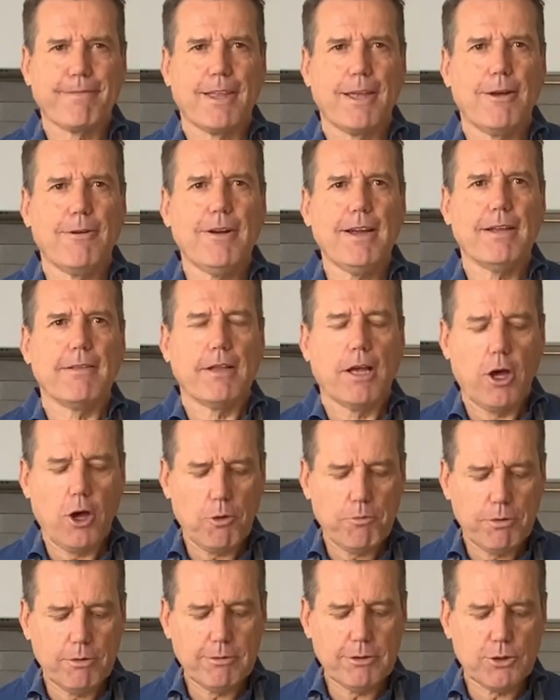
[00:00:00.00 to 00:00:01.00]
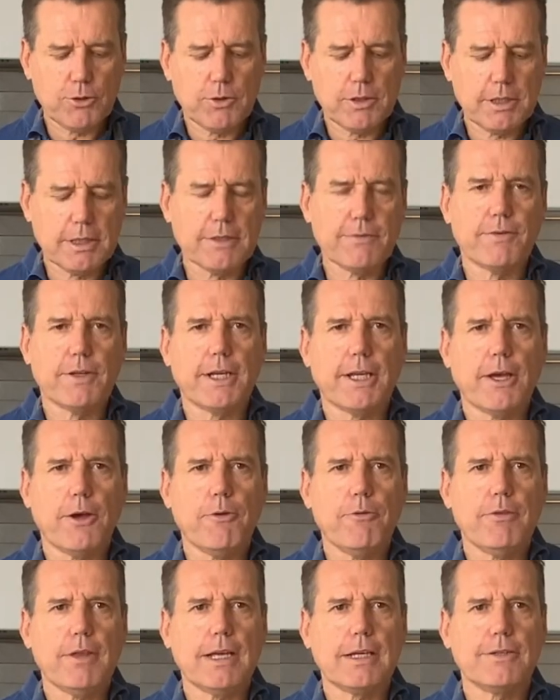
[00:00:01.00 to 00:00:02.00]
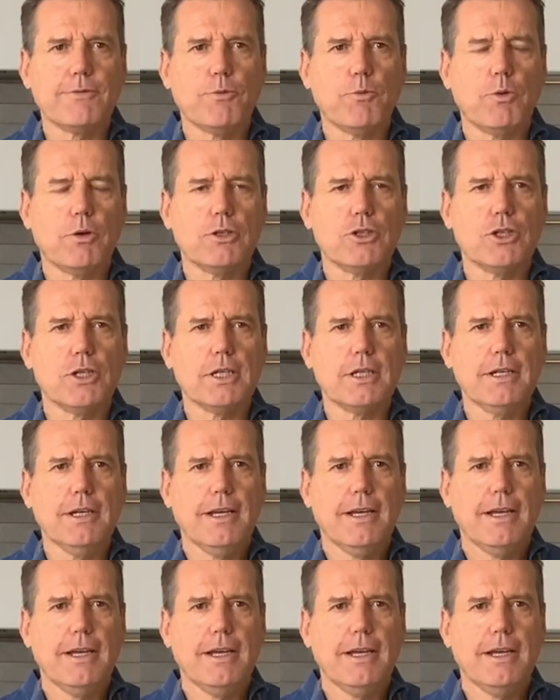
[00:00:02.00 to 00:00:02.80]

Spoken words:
Alright, I hope you enjoyed this video. Thanks for watching.